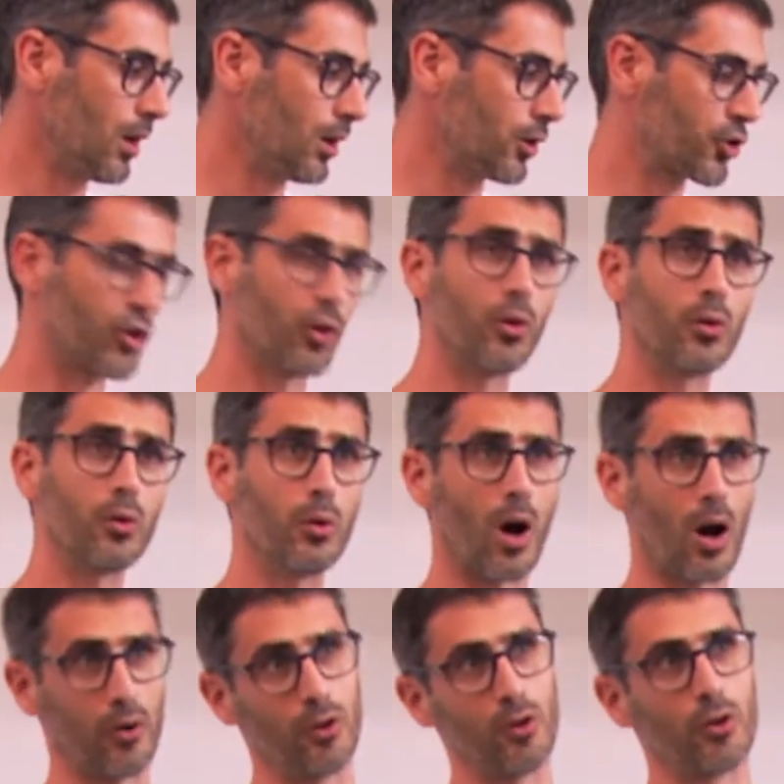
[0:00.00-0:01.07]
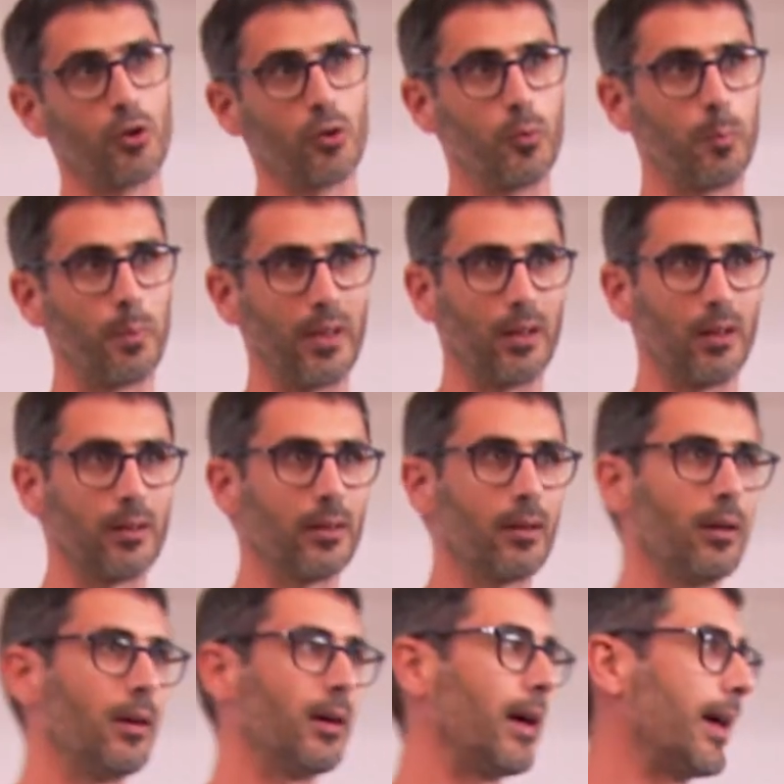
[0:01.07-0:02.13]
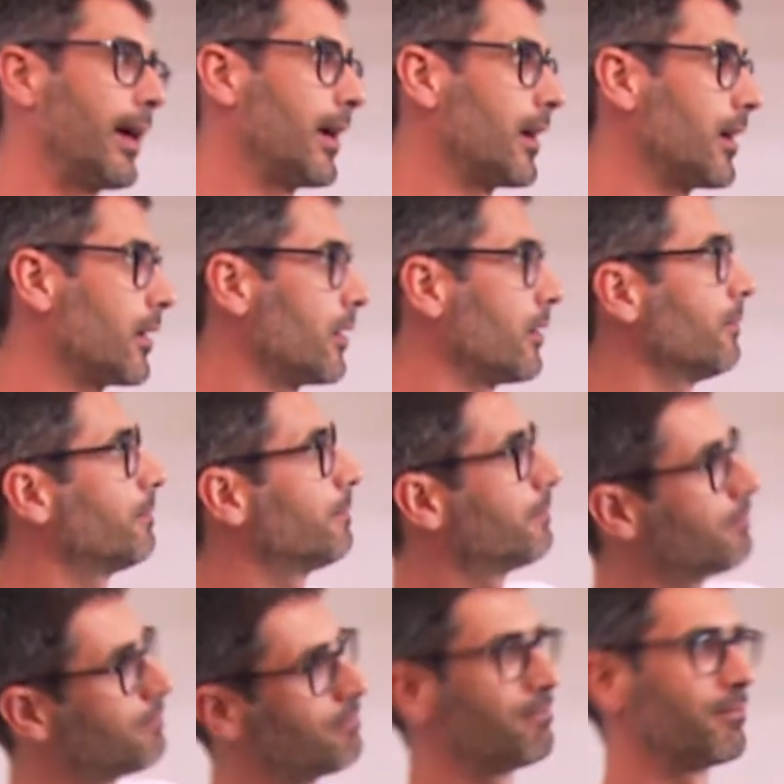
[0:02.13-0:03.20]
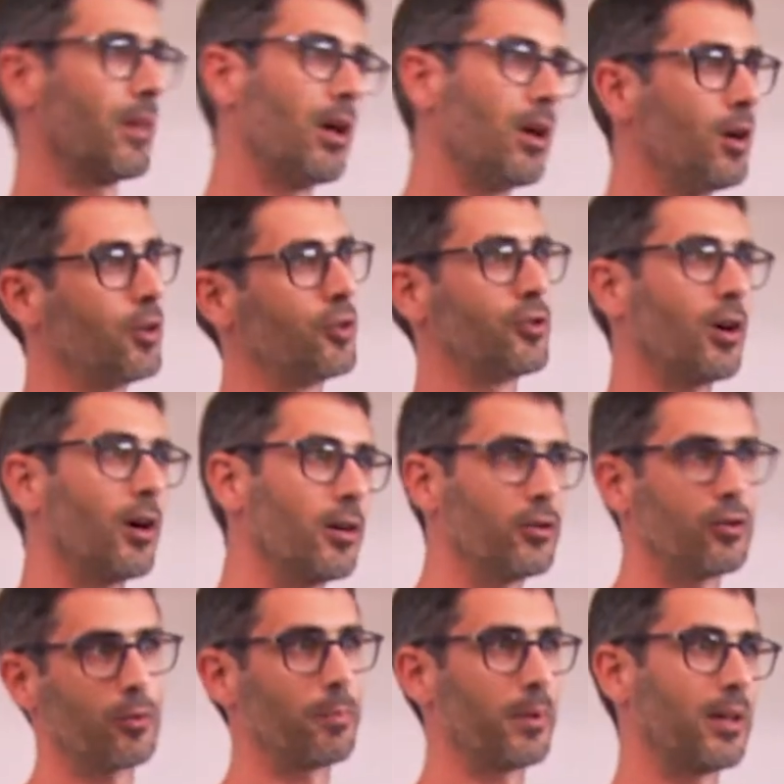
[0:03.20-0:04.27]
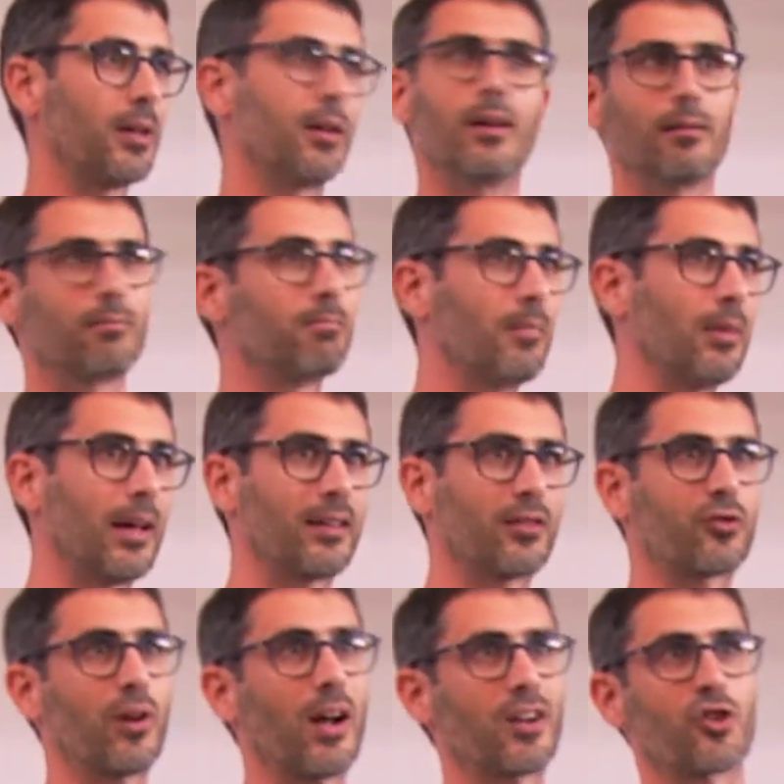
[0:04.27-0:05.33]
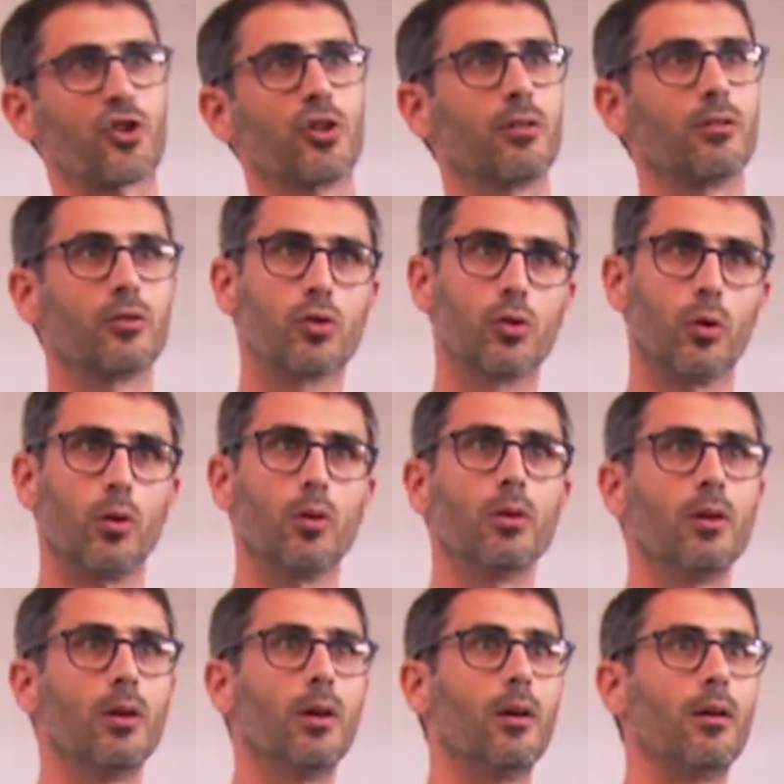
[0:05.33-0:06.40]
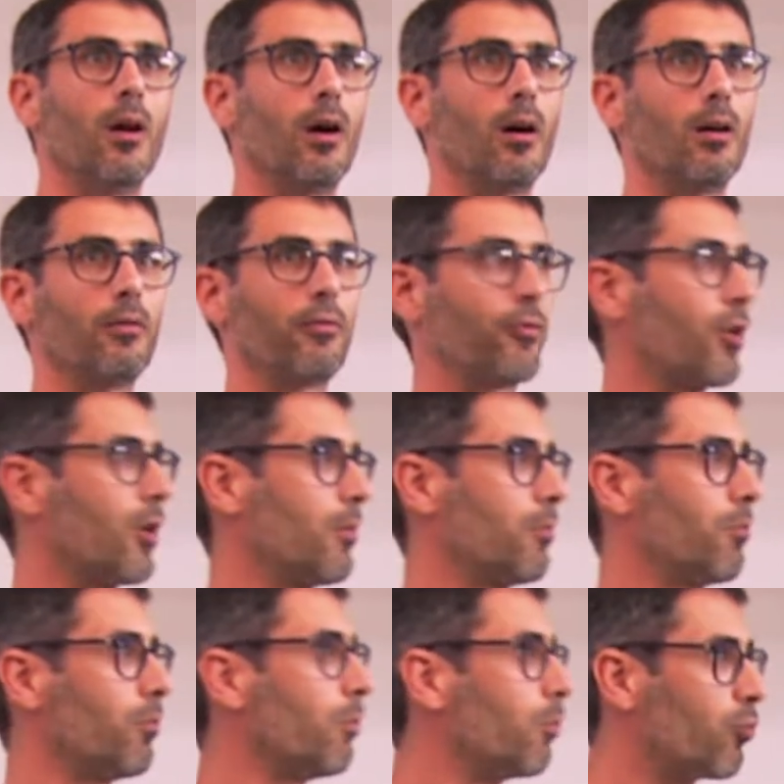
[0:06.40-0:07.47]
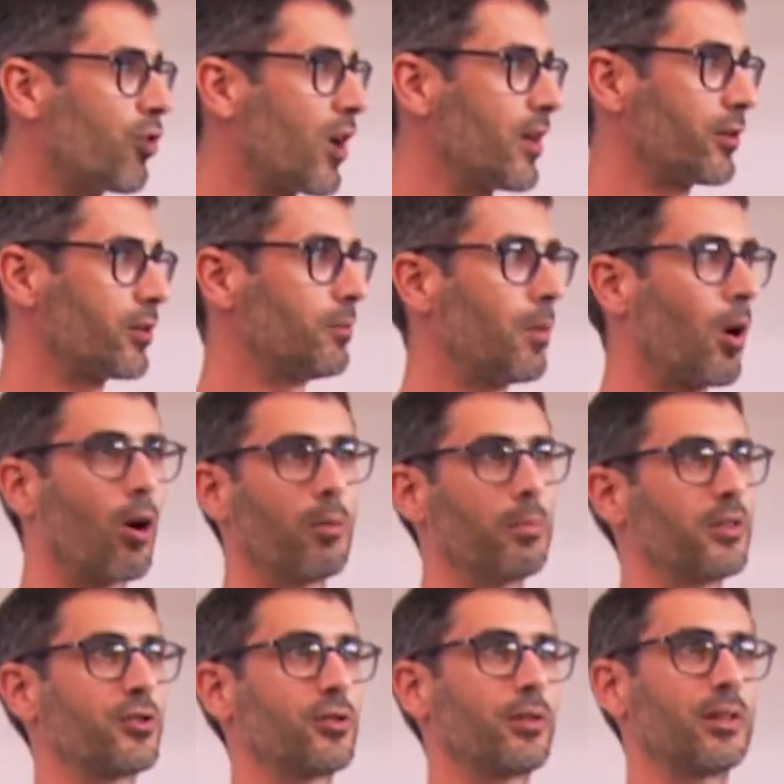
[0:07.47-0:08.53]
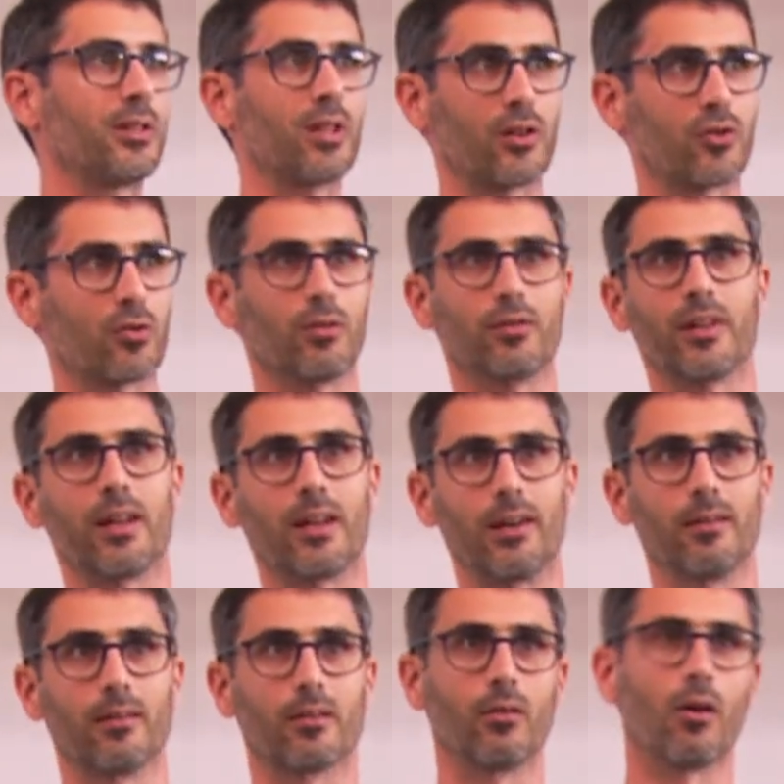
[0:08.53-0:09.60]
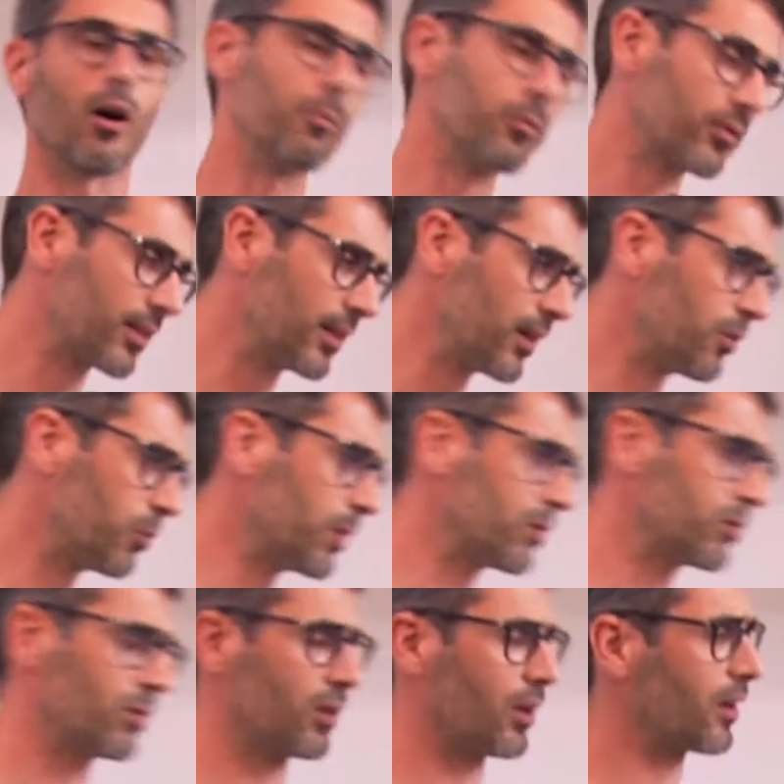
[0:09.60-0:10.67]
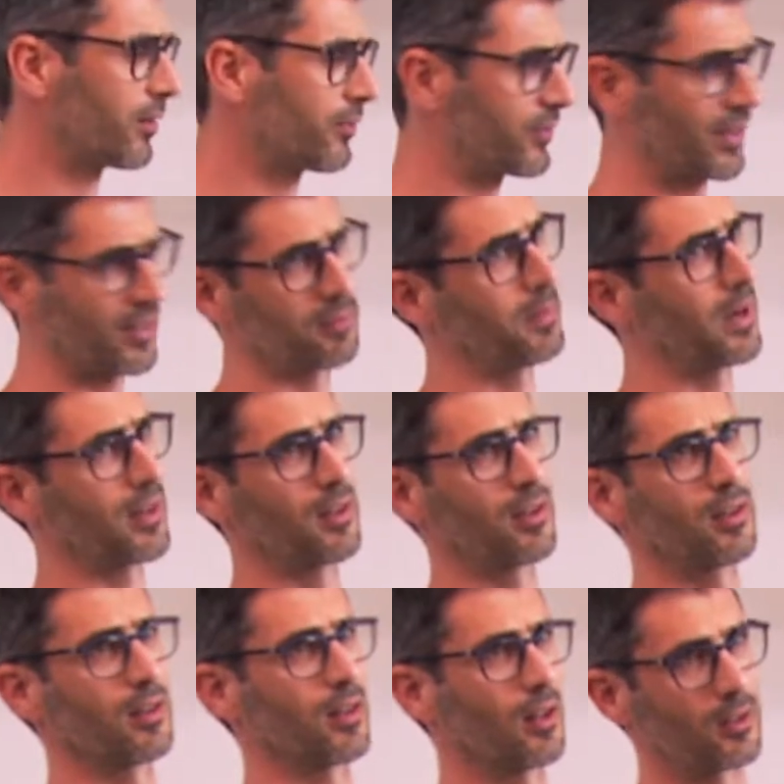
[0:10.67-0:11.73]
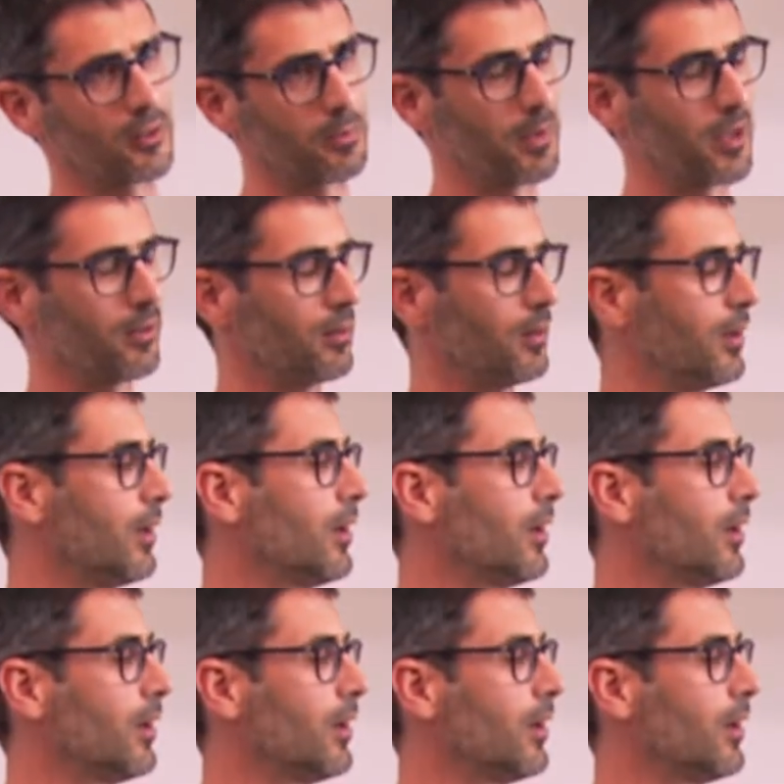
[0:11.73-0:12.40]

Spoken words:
show you how you could build a tied topic extraction tool from random arbitrary textual data. So obviously we do a lot of text mining at Alcmeon.